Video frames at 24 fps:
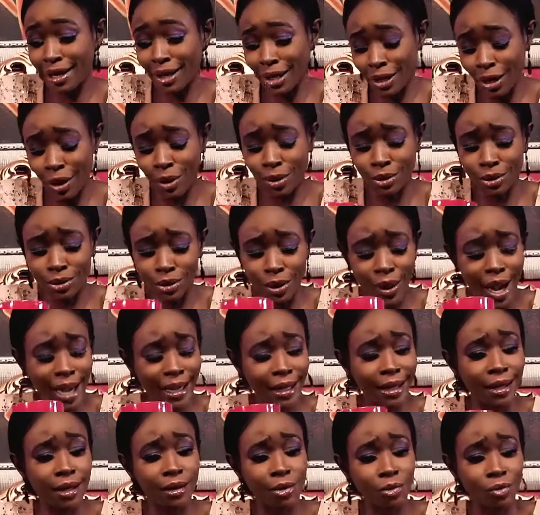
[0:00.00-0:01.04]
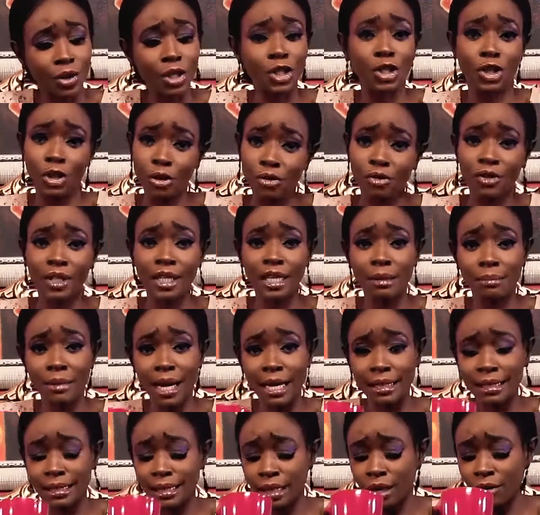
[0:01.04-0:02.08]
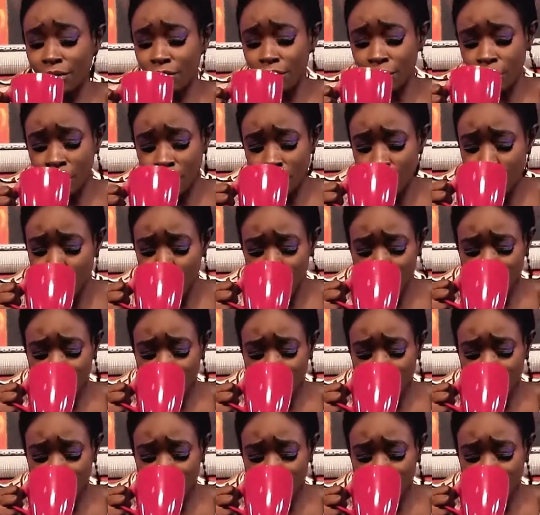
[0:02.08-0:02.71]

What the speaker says: you know, so I can rejuvenate myself, you know.